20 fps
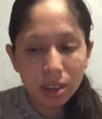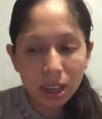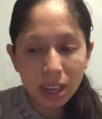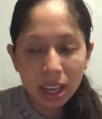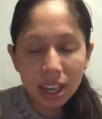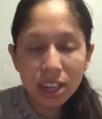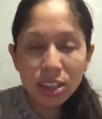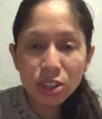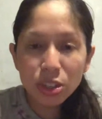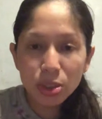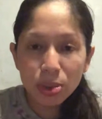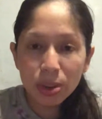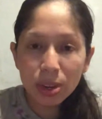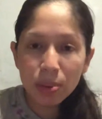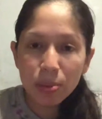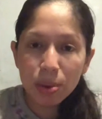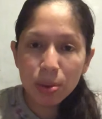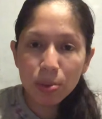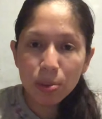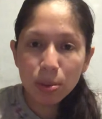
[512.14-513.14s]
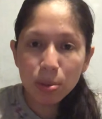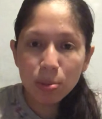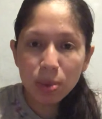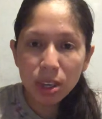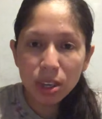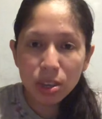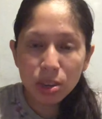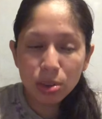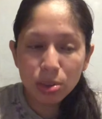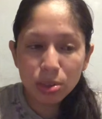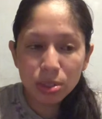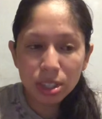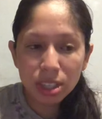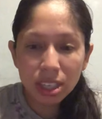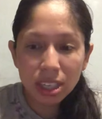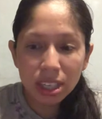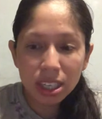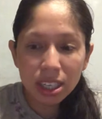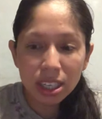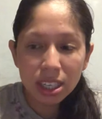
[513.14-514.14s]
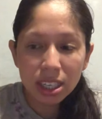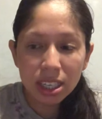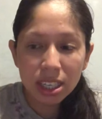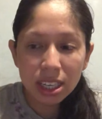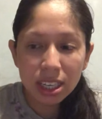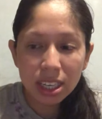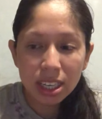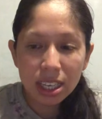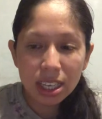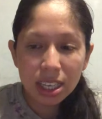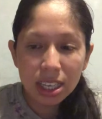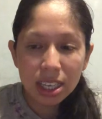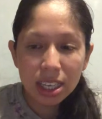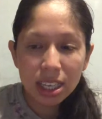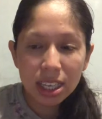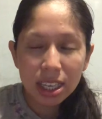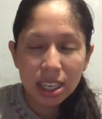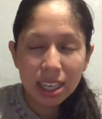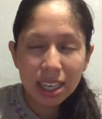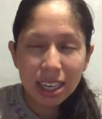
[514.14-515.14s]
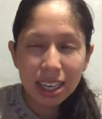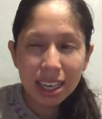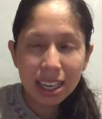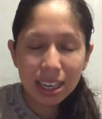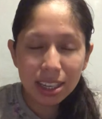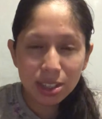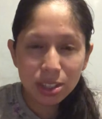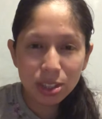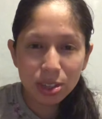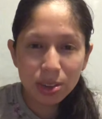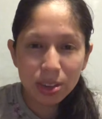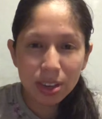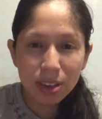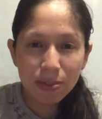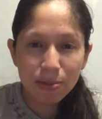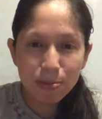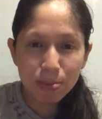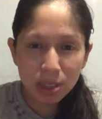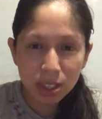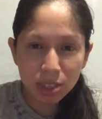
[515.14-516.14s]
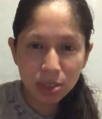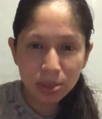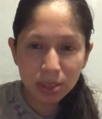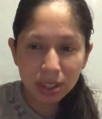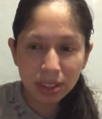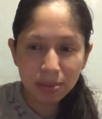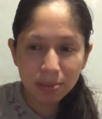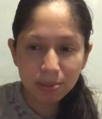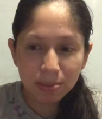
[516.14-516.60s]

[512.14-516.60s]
history, we will be using History of Mystery.